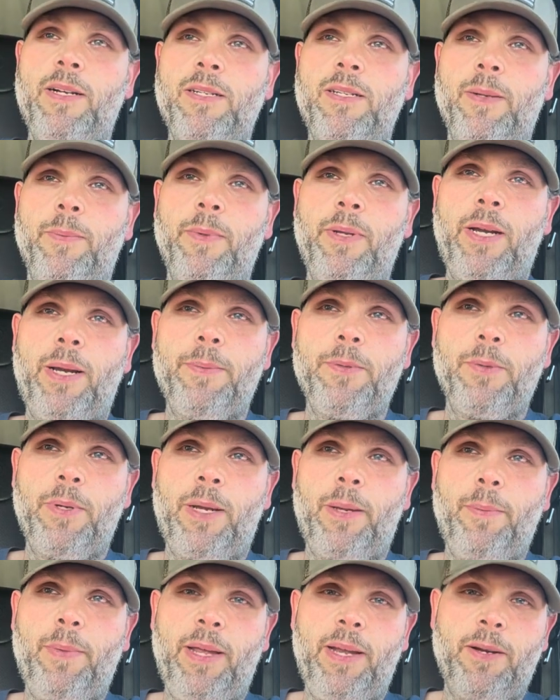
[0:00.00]
sometimes when
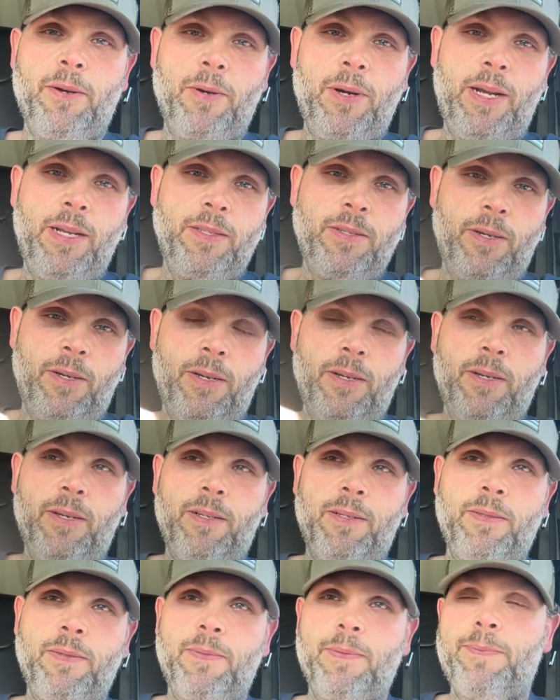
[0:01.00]
I made a right turn
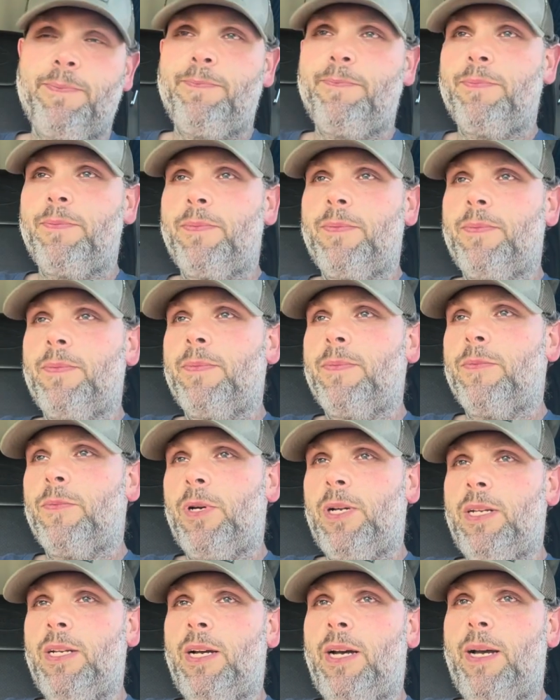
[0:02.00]
and
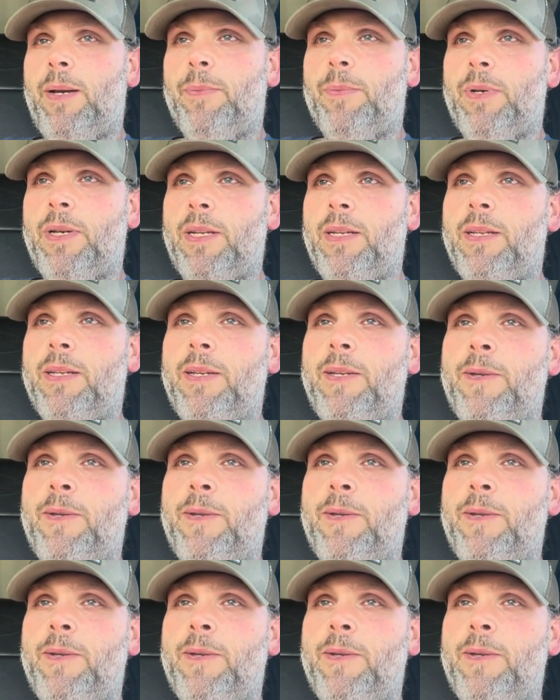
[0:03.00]
whatnot, but